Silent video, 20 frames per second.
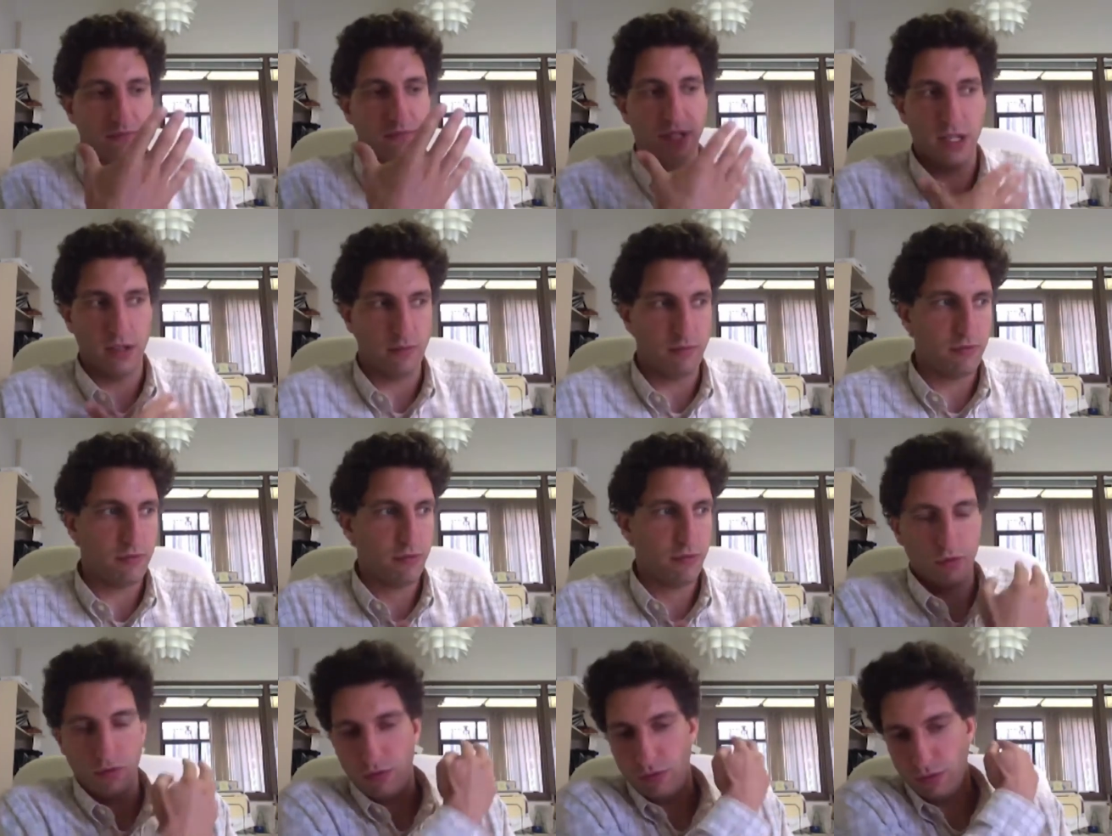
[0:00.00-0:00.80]
you know,
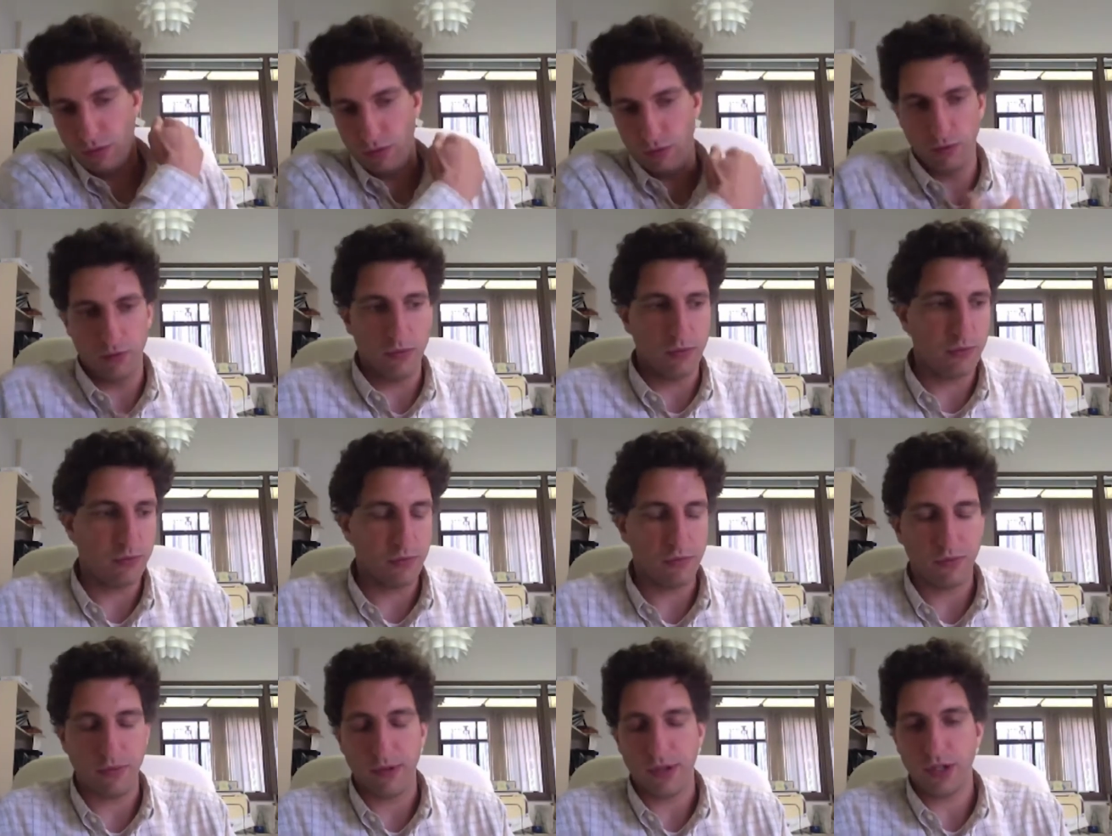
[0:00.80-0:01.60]
through
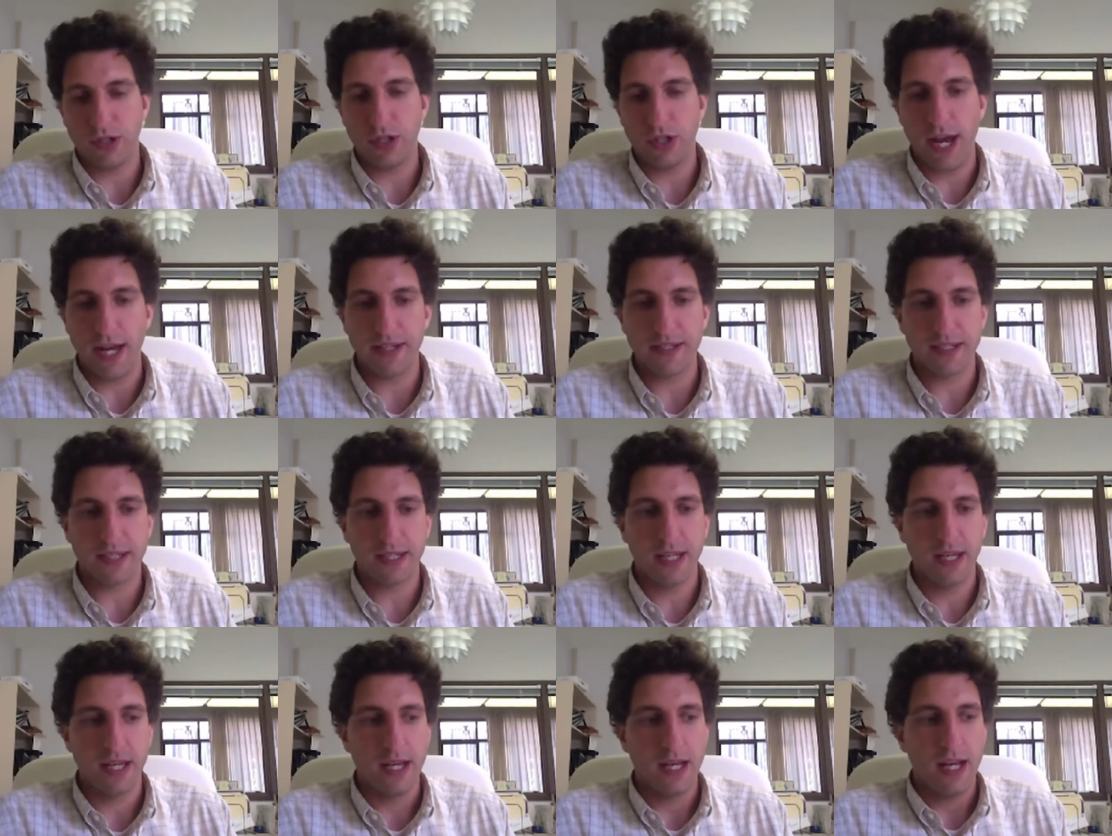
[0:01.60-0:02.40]
the chest,
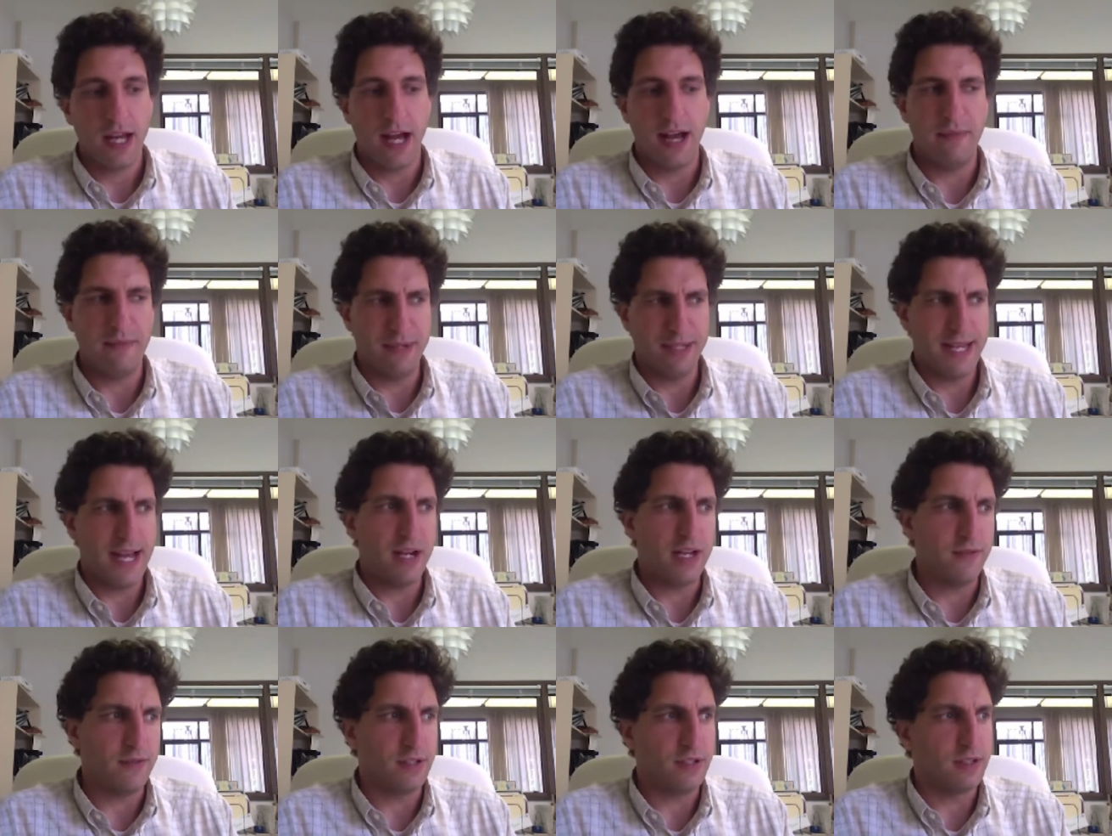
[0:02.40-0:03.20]
and
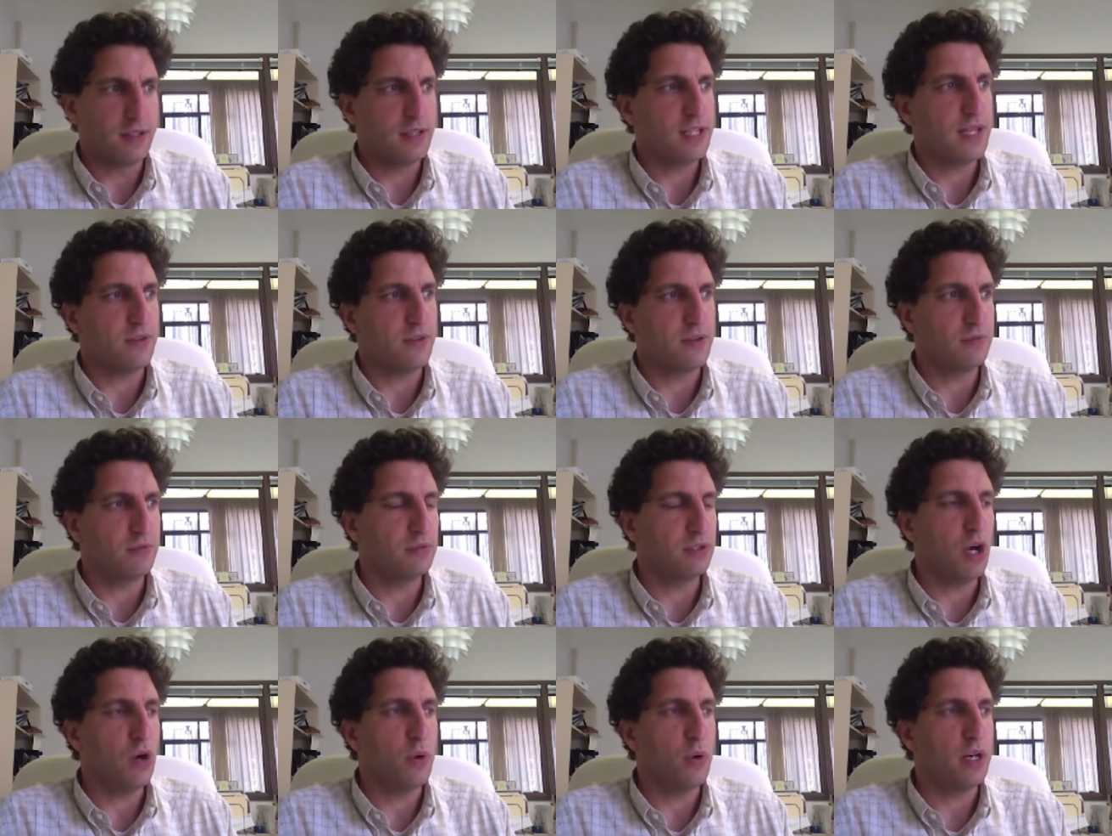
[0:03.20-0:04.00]
down even
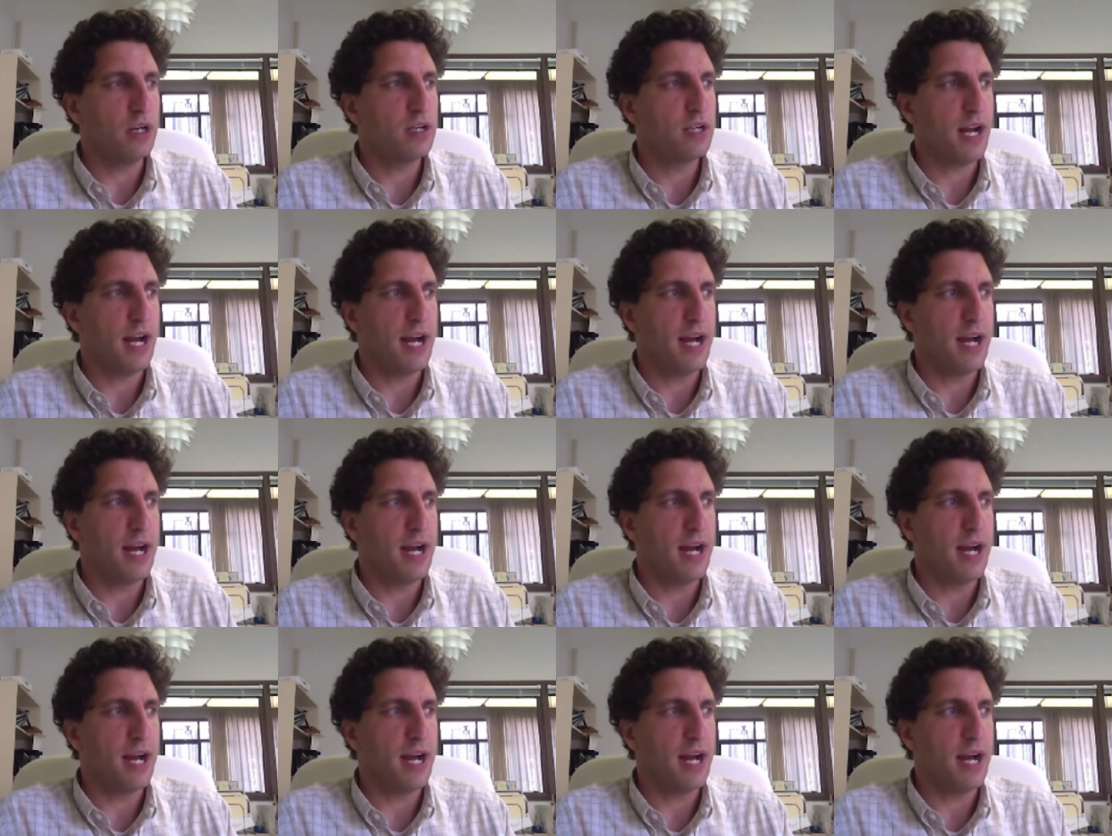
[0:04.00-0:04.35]
lower.